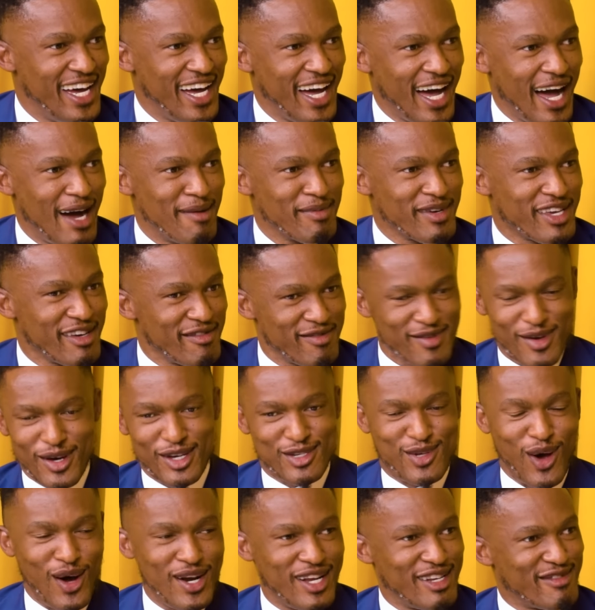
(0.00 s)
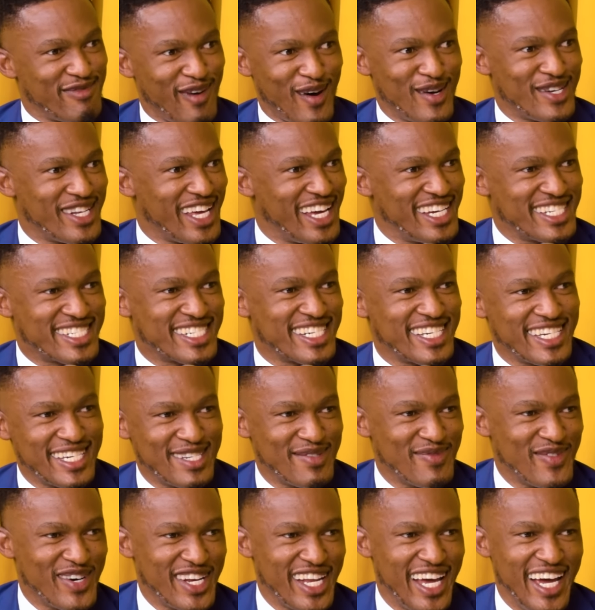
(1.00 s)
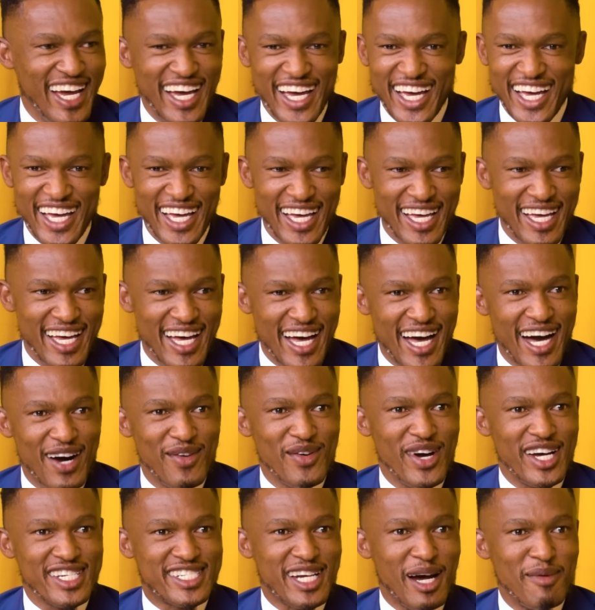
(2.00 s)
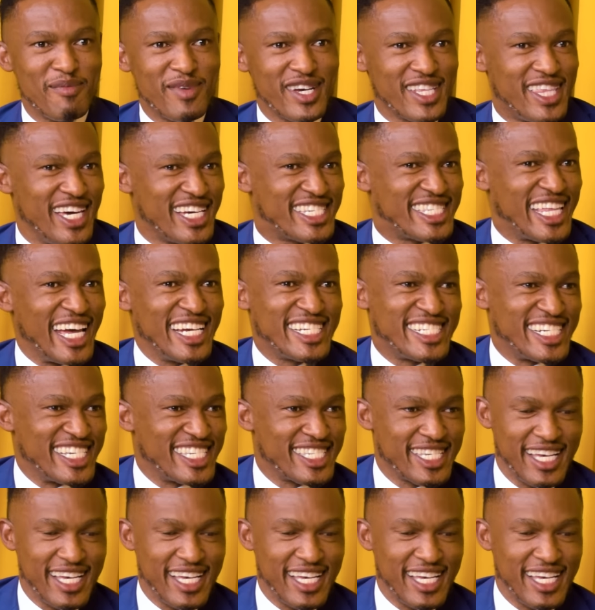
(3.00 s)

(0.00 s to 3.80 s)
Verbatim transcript: I'm giving you a solid foundation. I'm listening. Yeah, we're chopping this station.